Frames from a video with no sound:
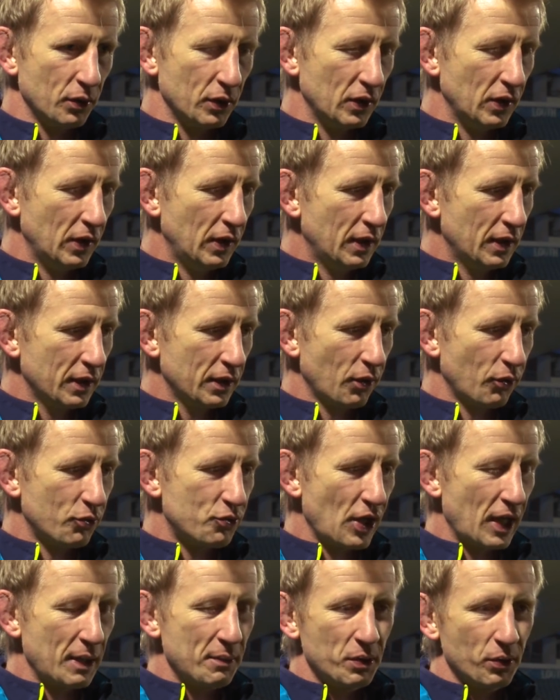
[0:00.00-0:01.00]
And, you know,
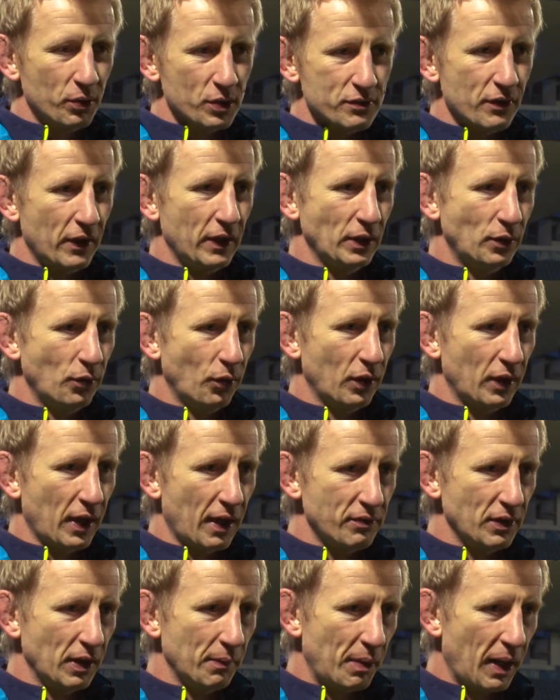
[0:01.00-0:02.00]
Jamie was very good at
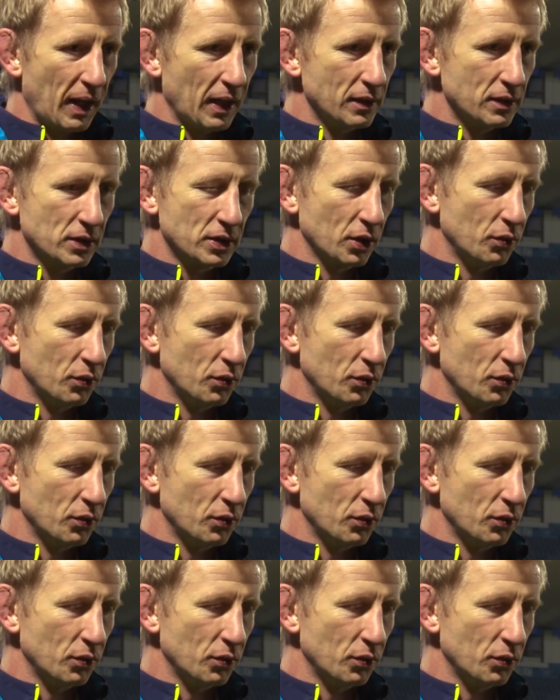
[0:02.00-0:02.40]
having a balance.